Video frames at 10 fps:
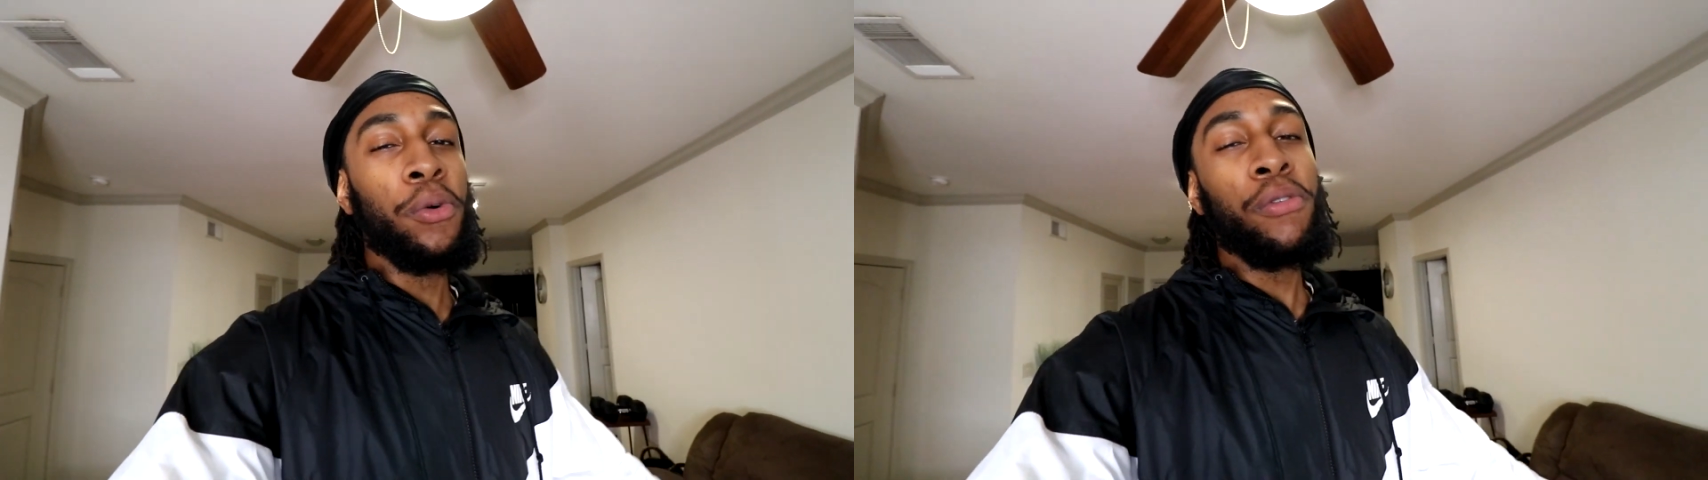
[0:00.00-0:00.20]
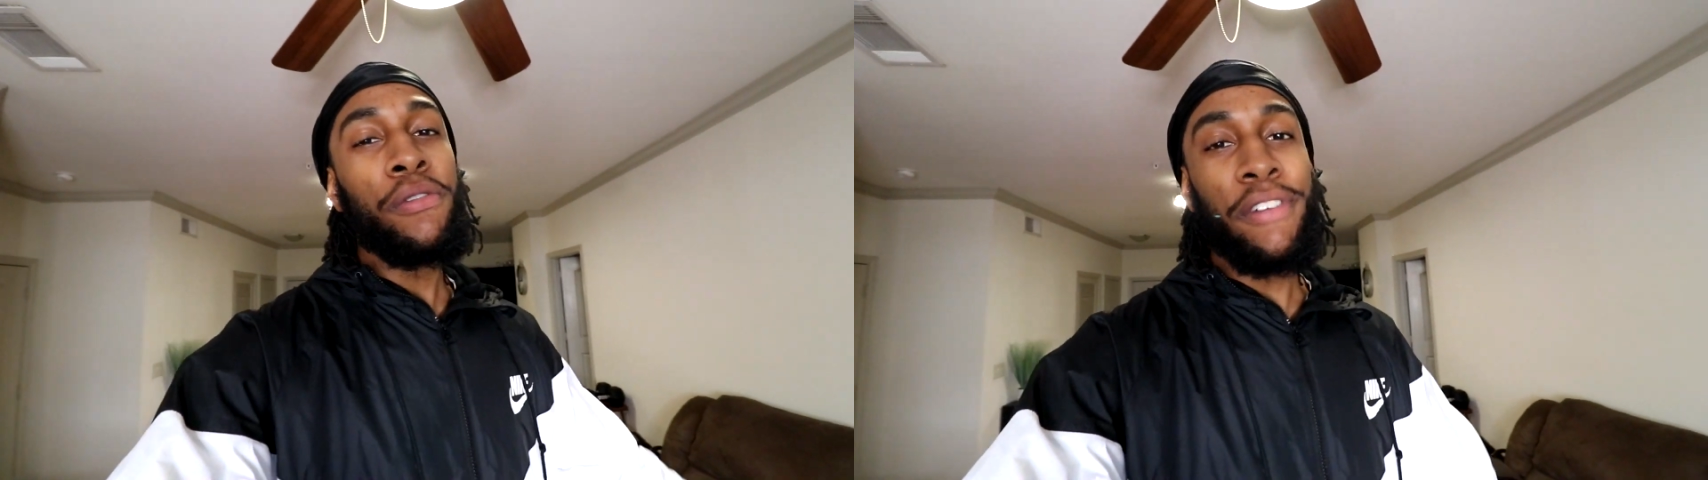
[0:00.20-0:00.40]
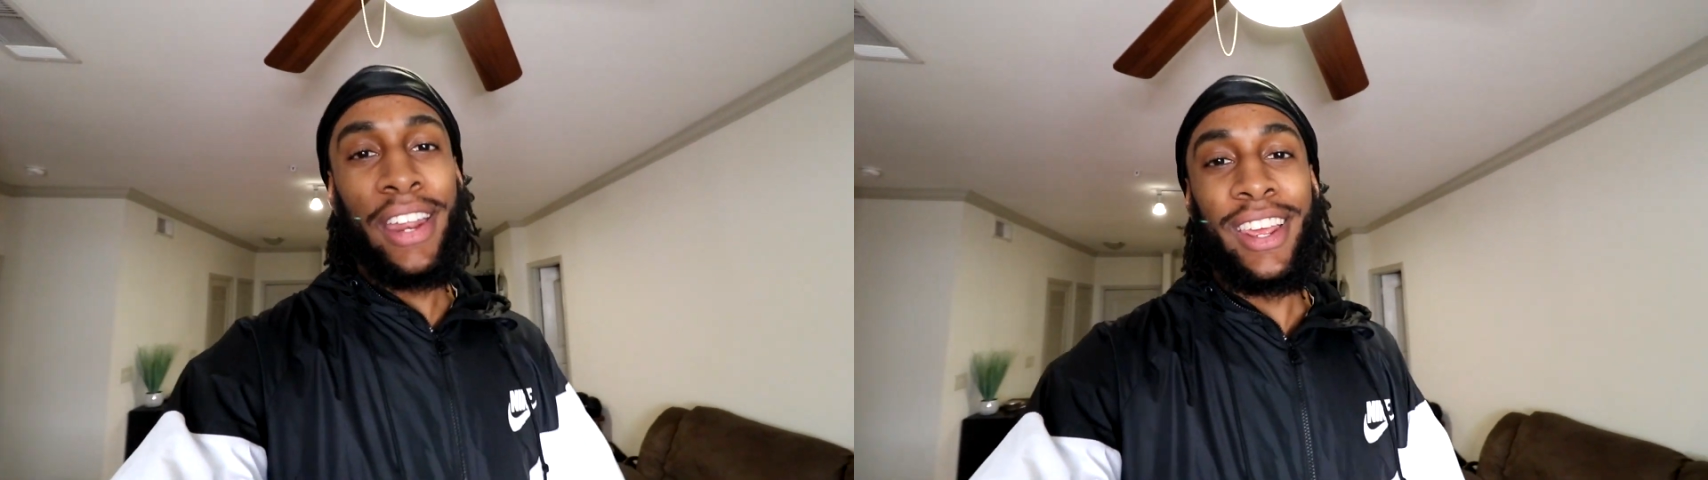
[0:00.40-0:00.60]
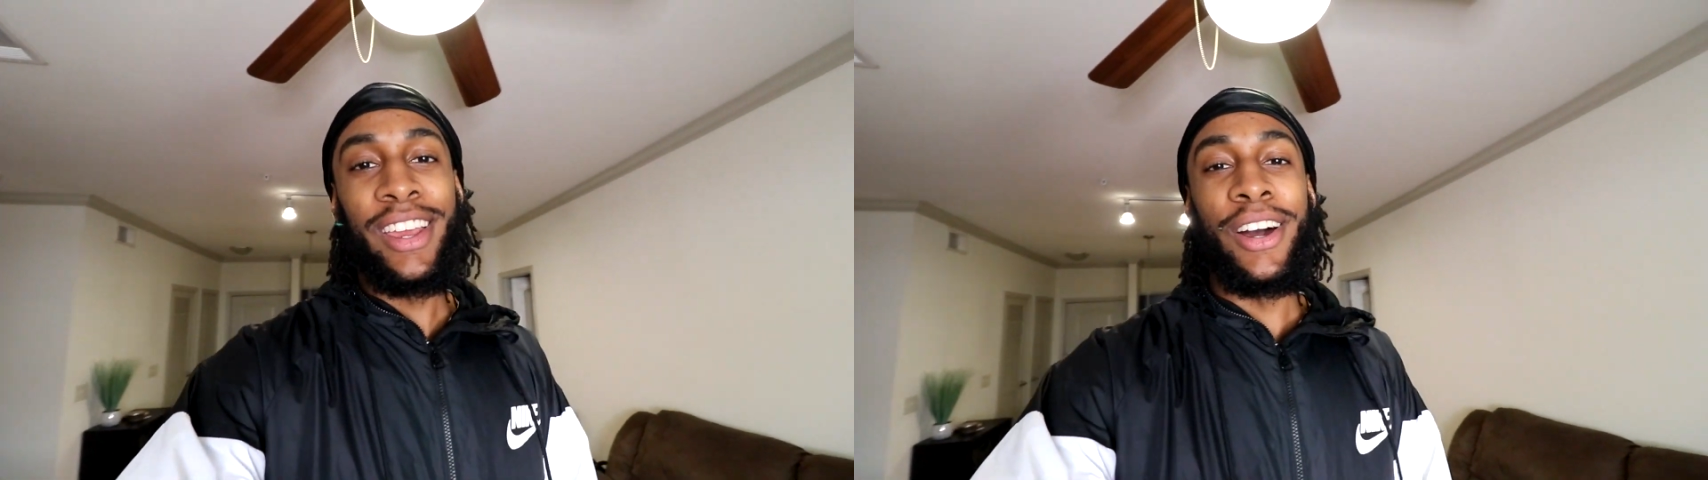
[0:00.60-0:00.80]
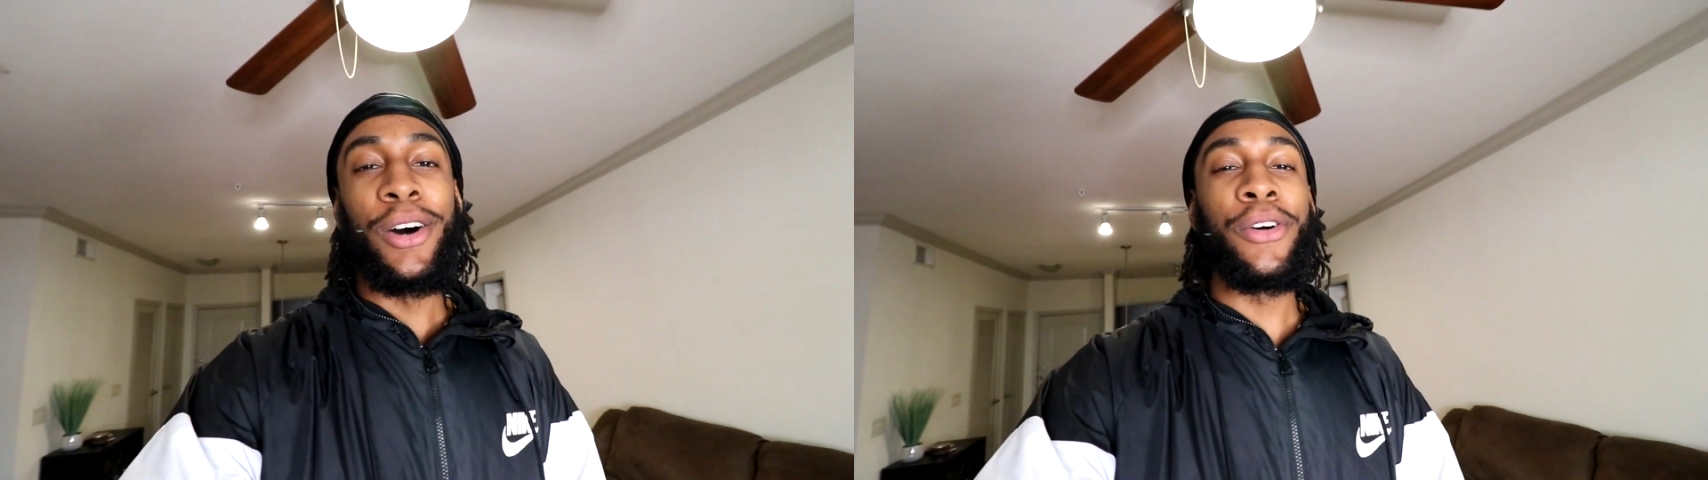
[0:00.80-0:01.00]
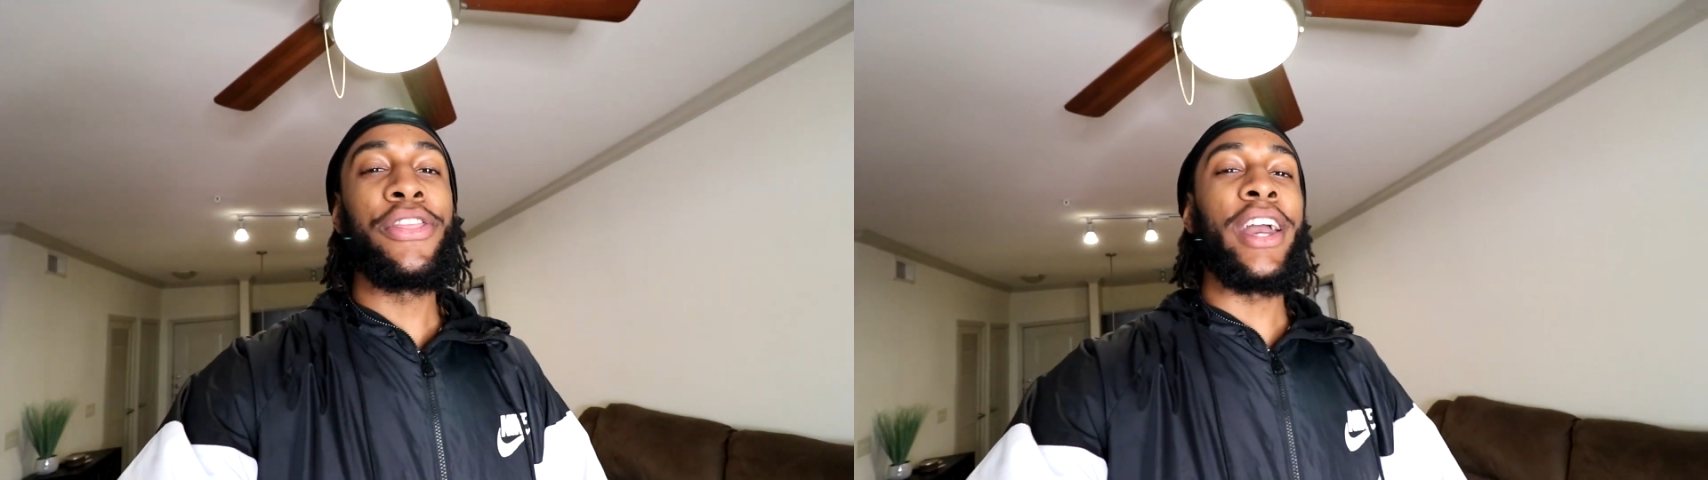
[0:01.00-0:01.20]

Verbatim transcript: new video.